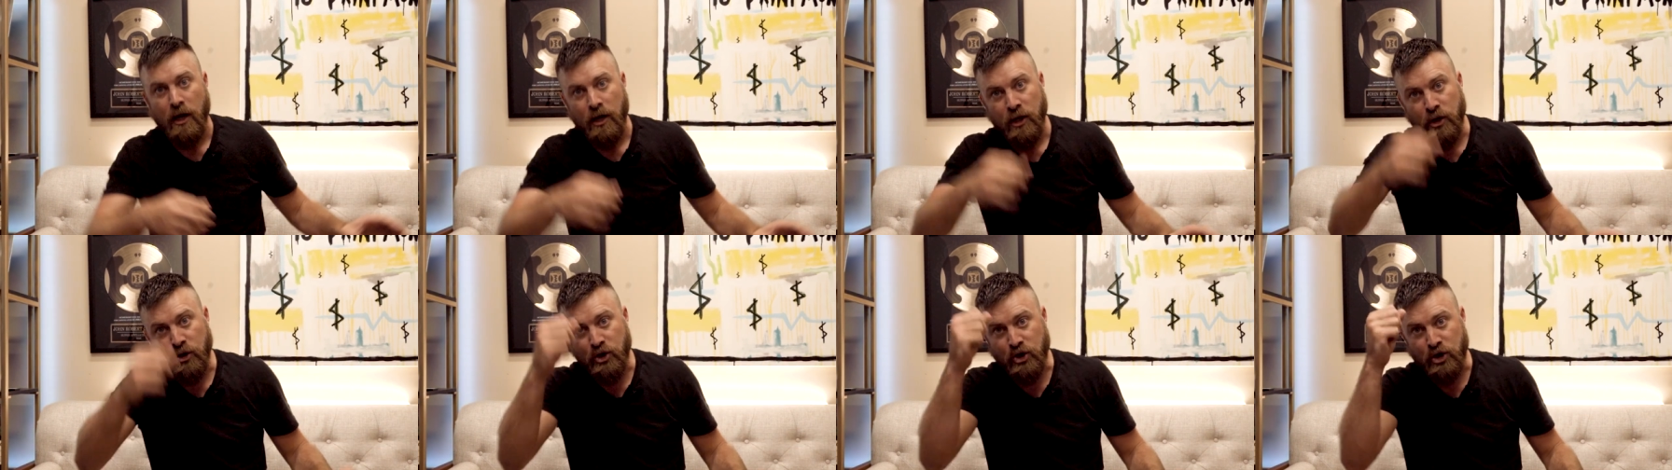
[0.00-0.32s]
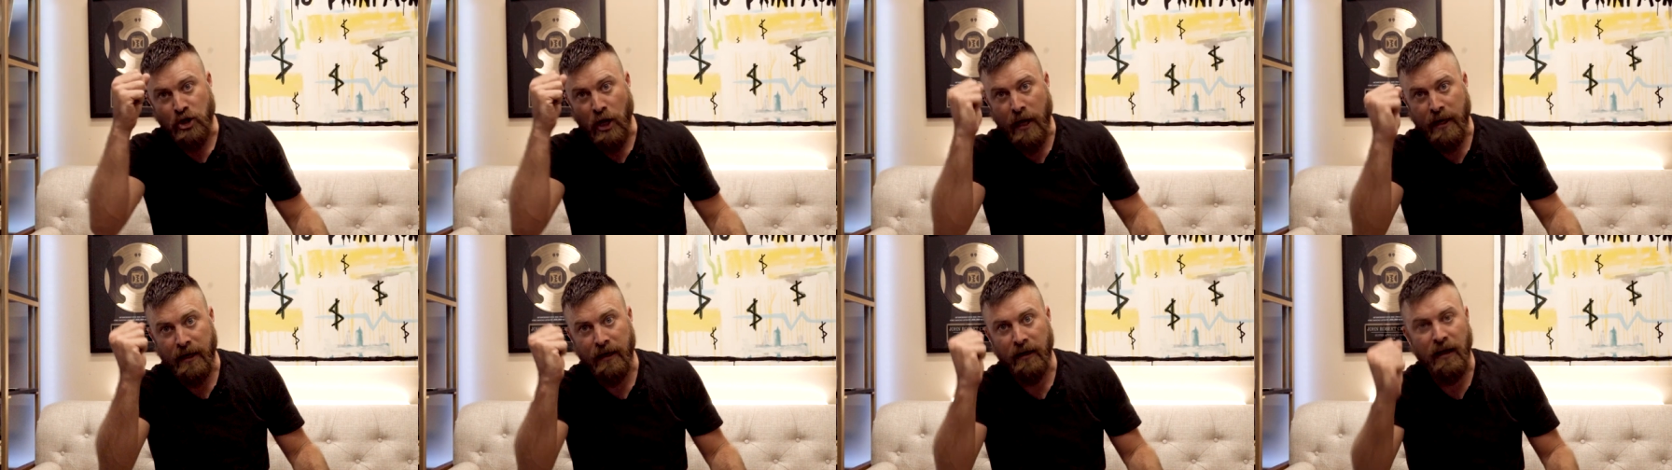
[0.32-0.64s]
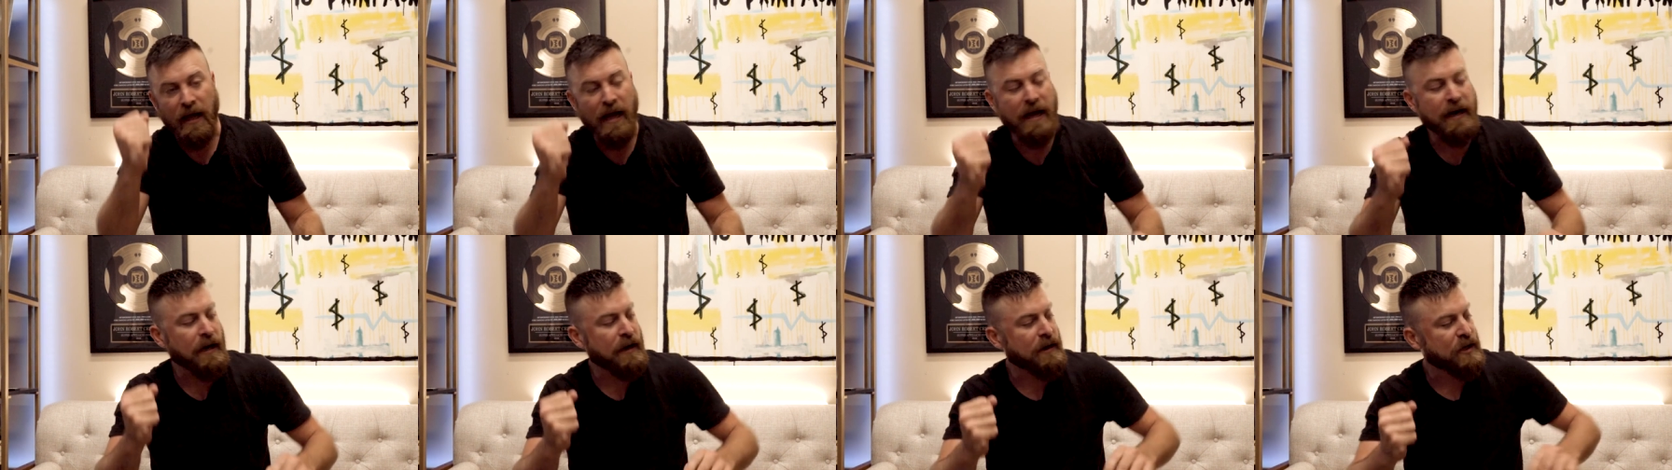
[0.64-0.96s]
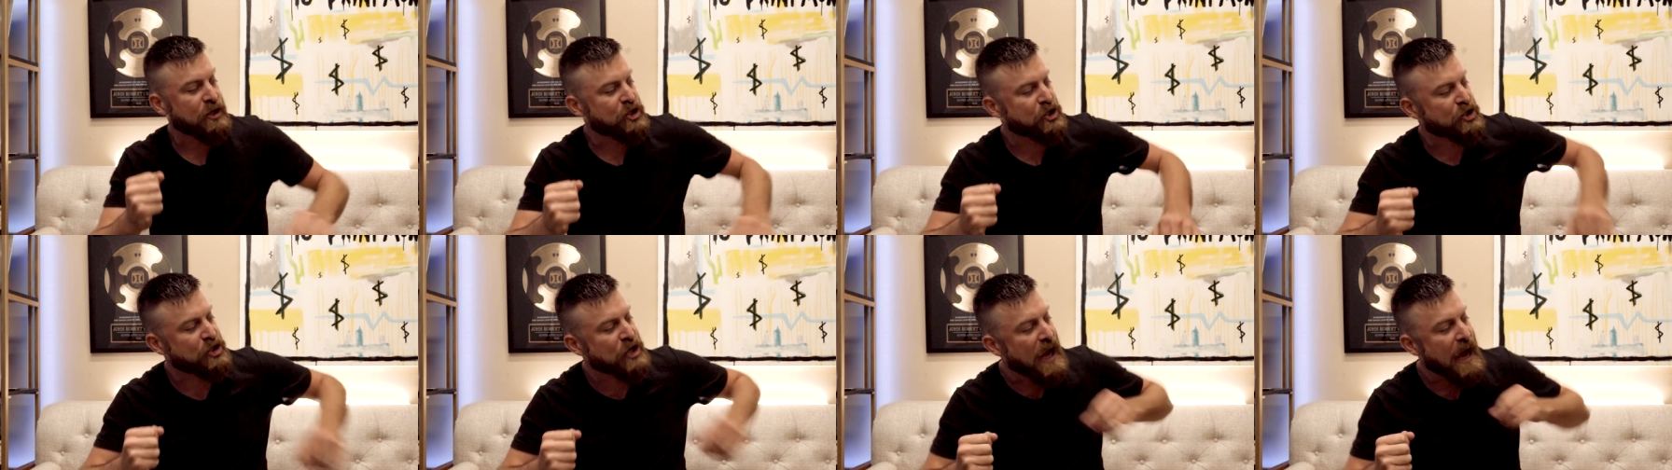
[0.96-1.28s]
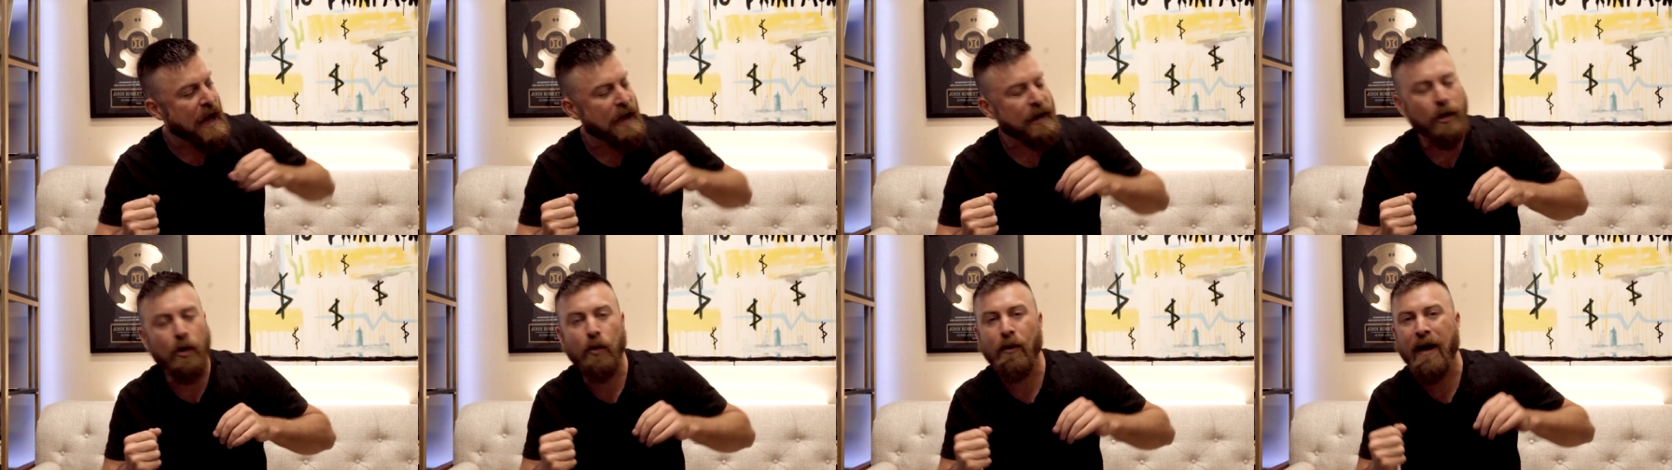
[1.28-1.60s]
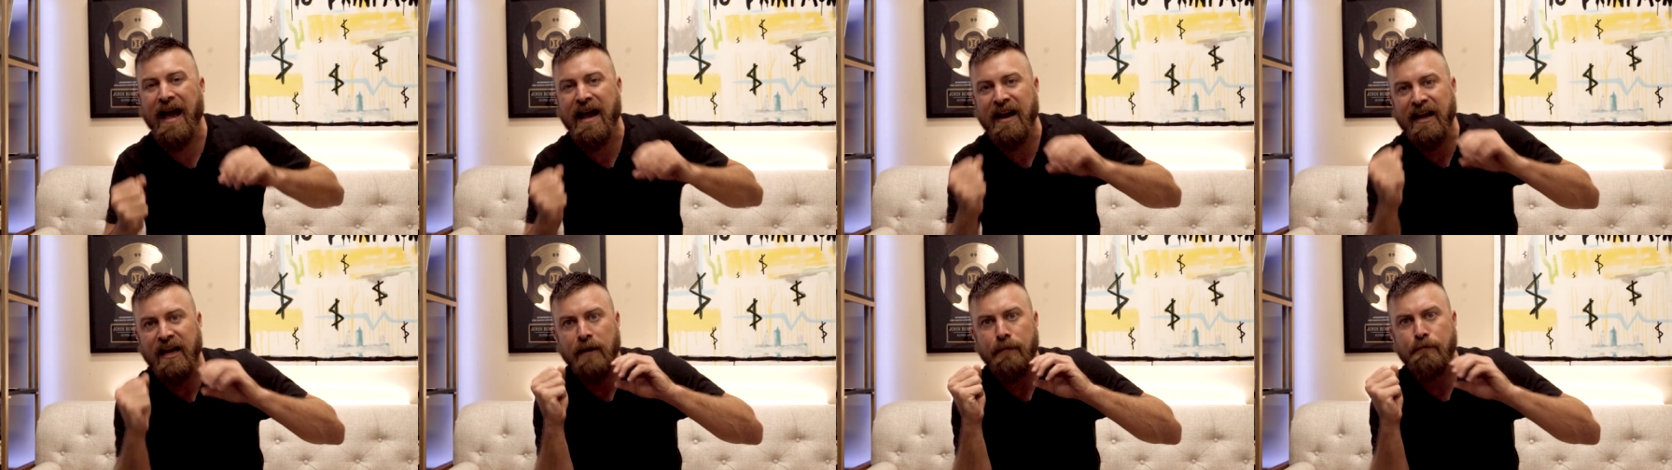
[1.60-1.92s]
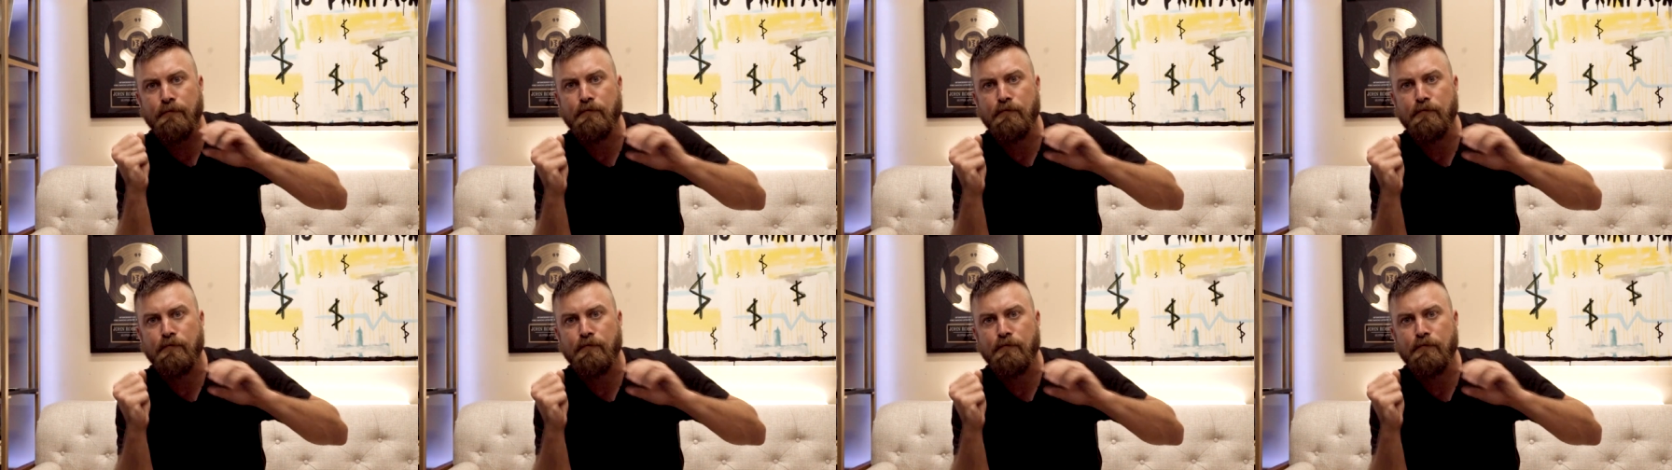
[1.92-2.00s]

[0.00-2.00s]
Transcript: You shine a light on a shadow and it